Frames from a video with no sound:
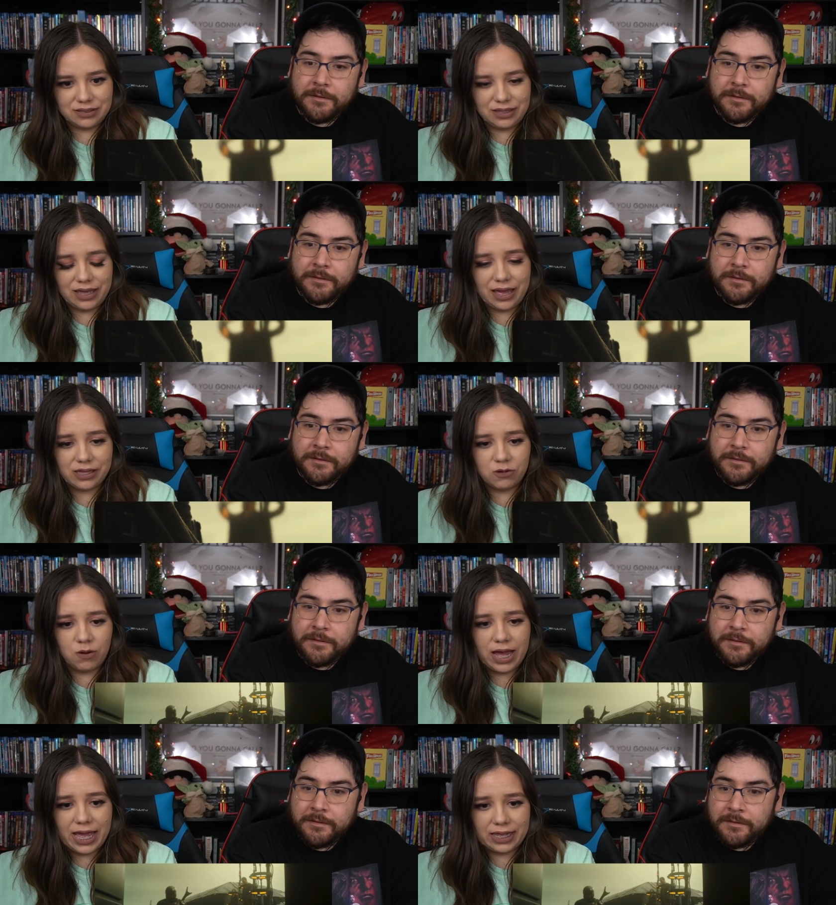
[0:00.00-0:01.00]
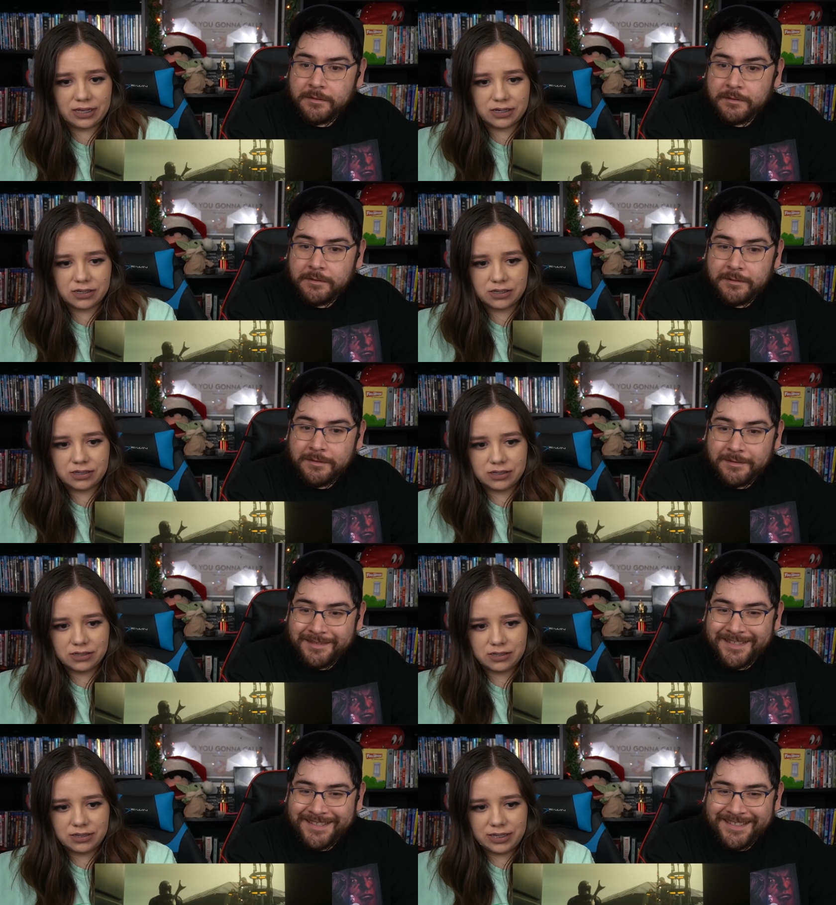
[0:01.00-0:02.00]
Speaker 1: Yeah, you hide.
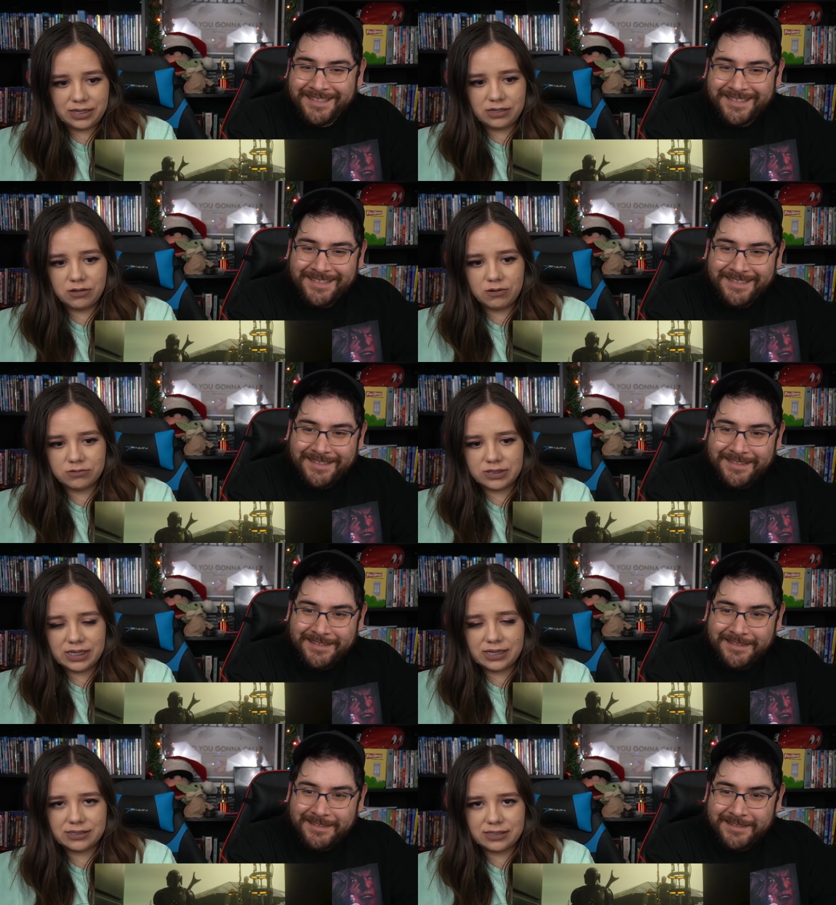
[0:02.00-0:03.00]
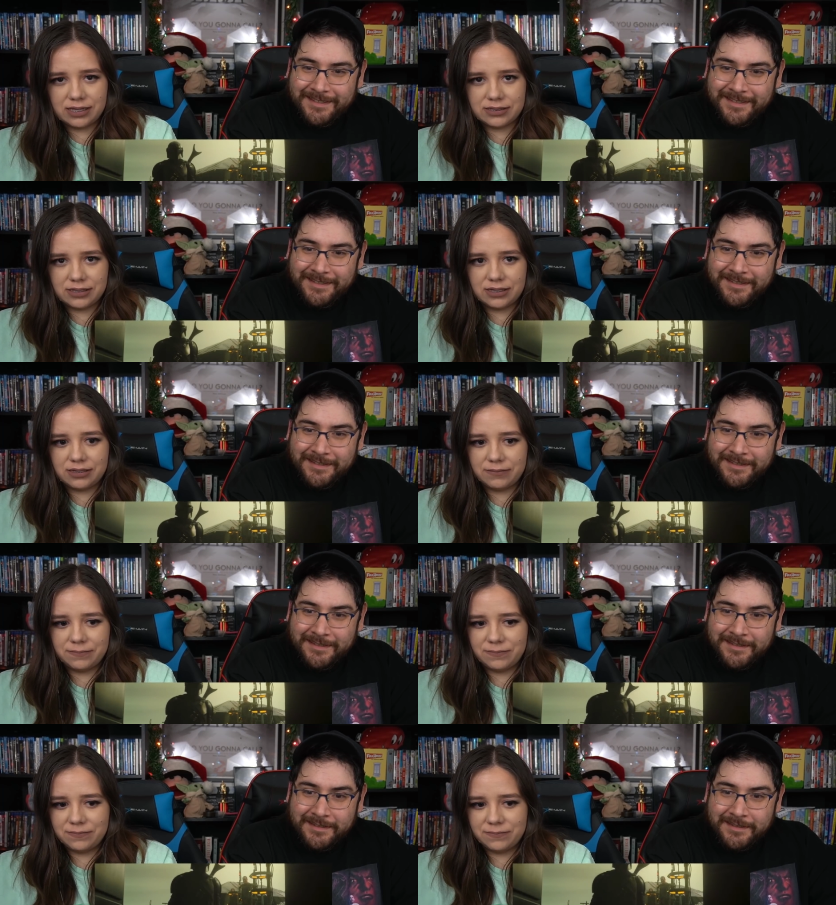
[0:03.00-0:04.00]
He knows. He could sense it.
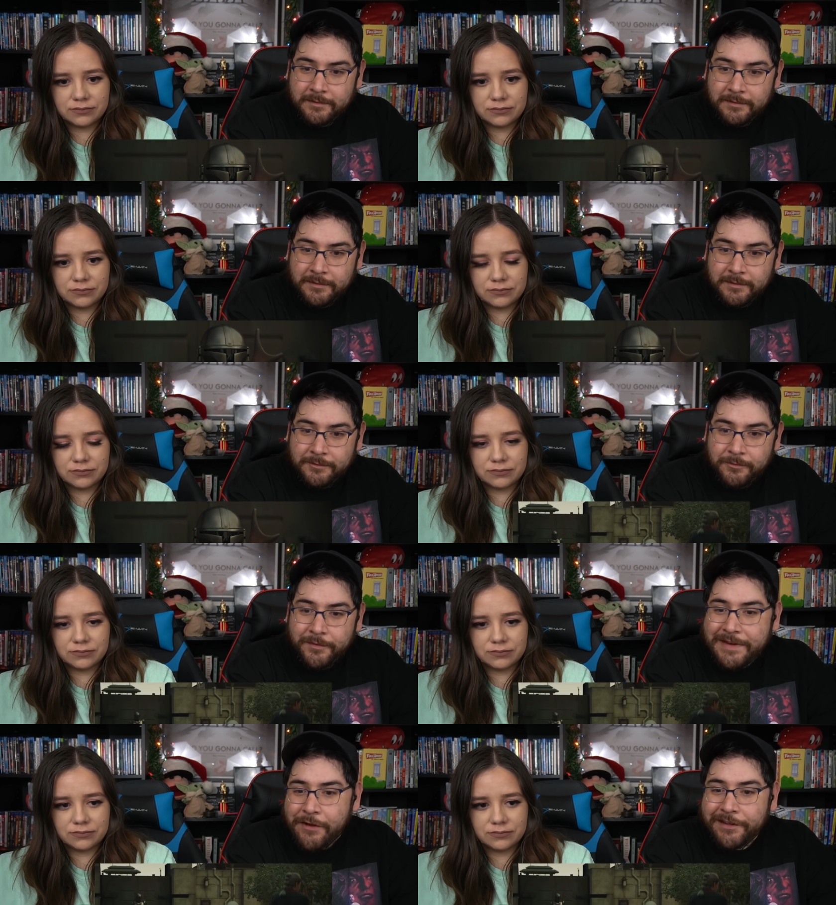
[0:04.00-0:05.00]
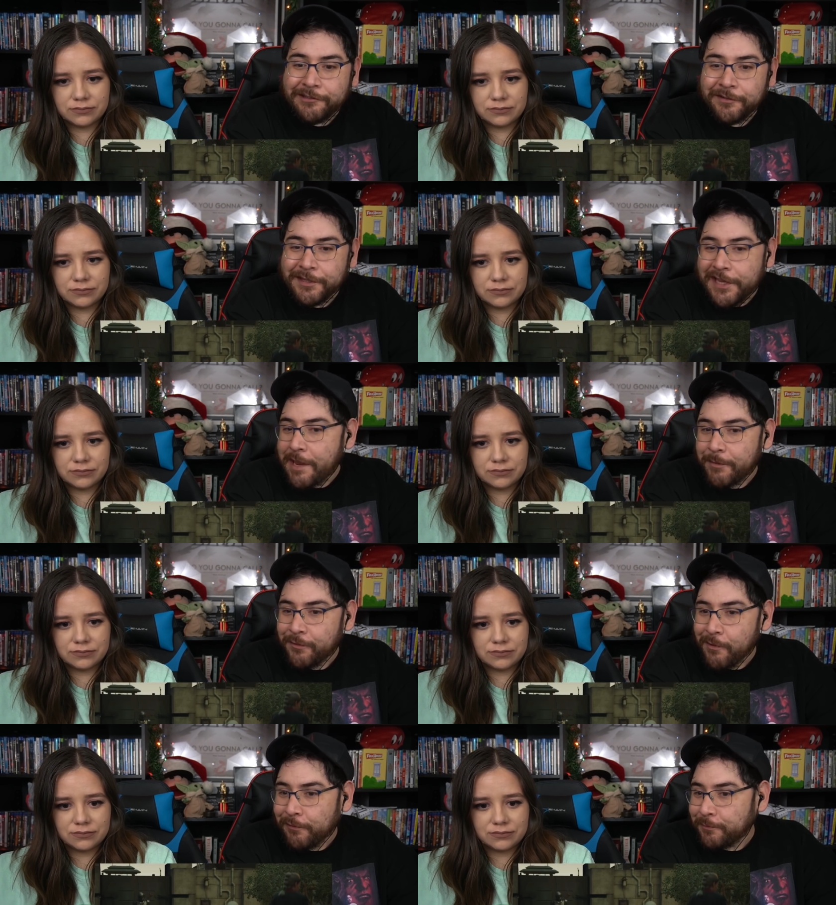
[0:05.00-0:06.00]
Speaker 2: We've now entered the Game of
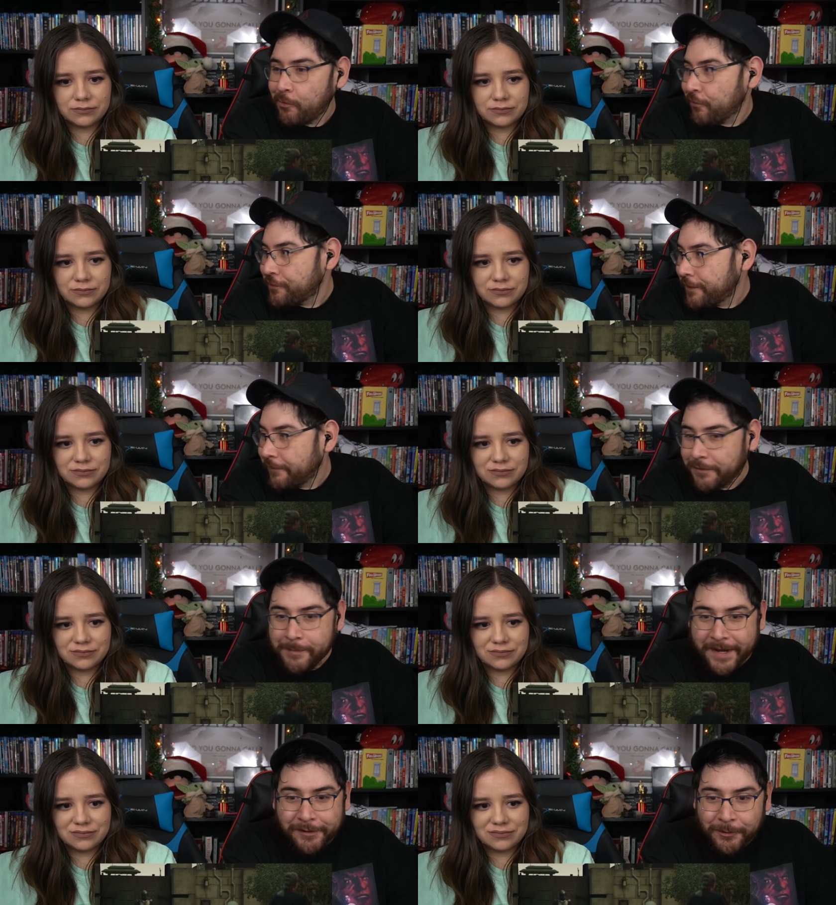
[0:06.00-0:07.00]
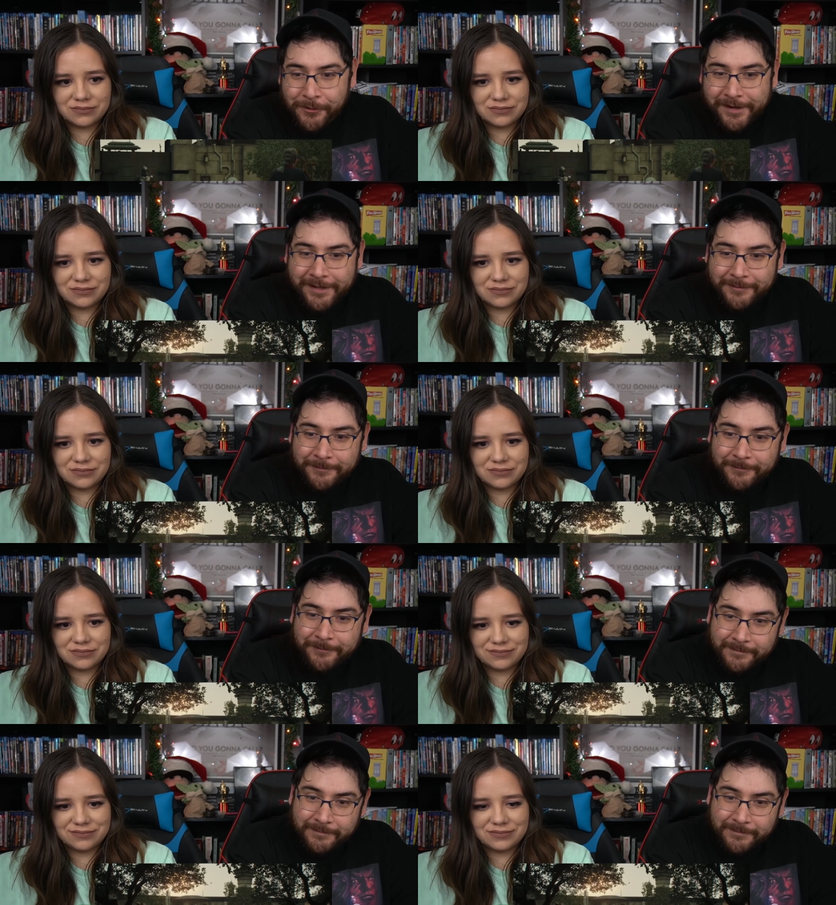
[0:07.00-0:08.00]
Thrones portion of The Mandalorian.
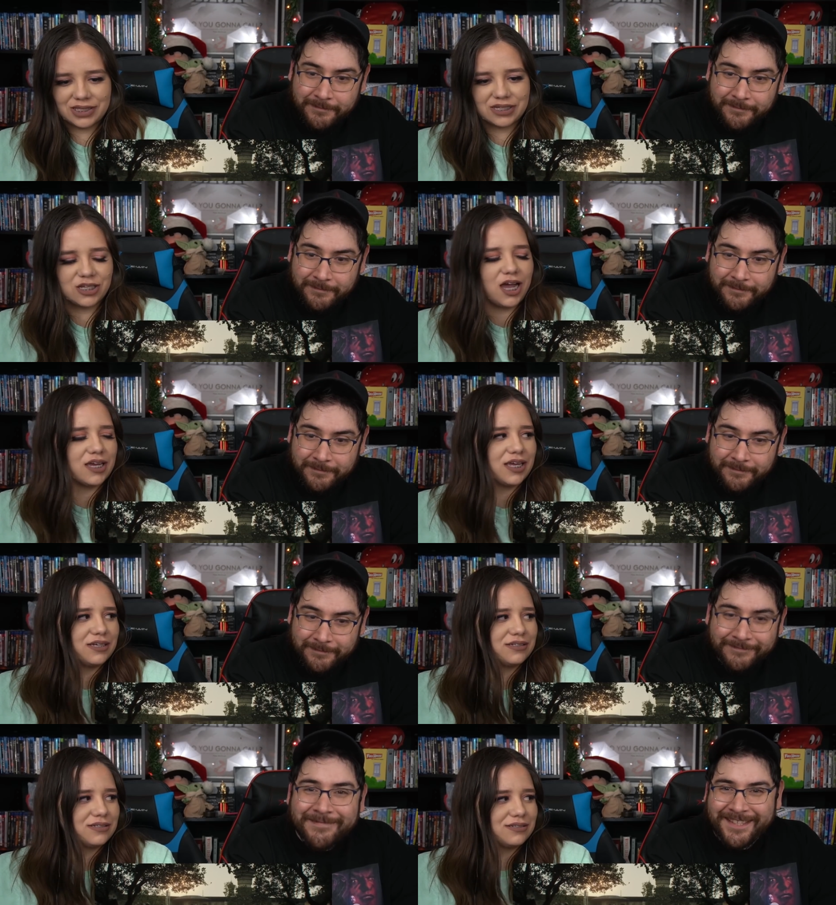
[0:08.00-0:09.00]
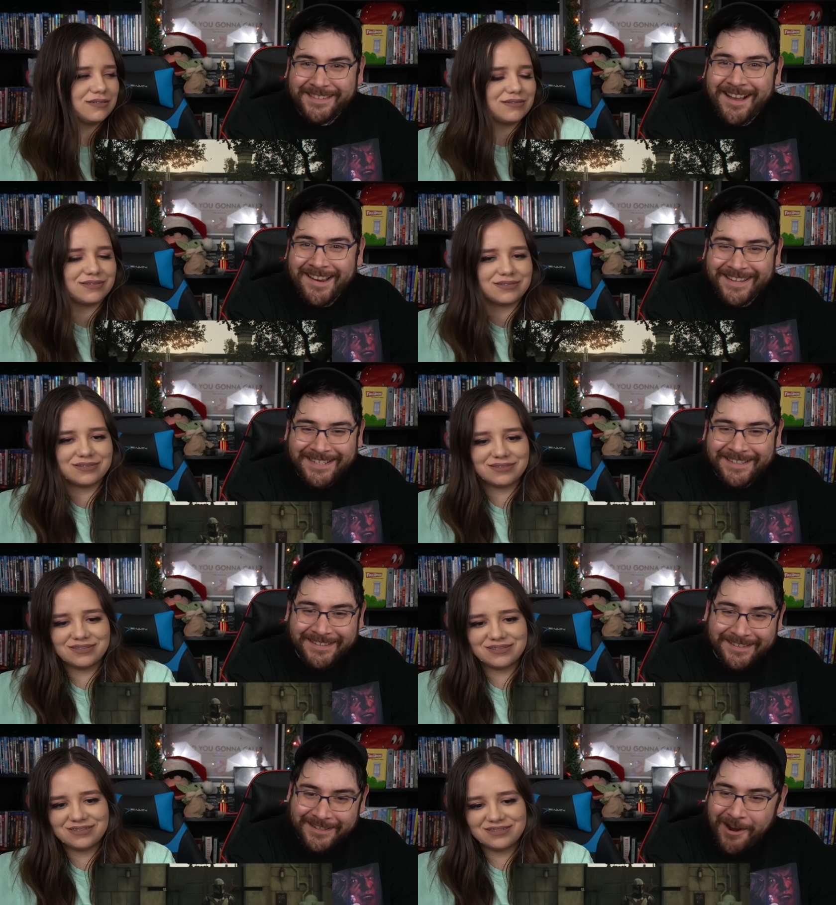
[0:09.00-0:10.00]
Speaker 1: The talking. The
Speaker 2: talking in
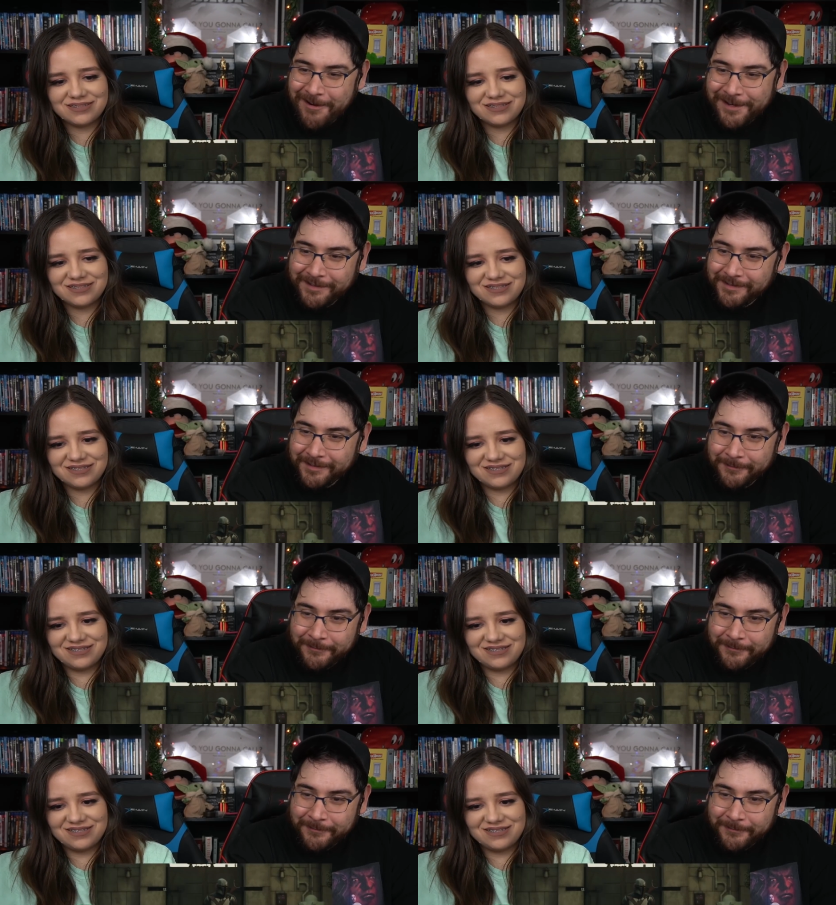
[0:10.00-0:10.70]
the gardens.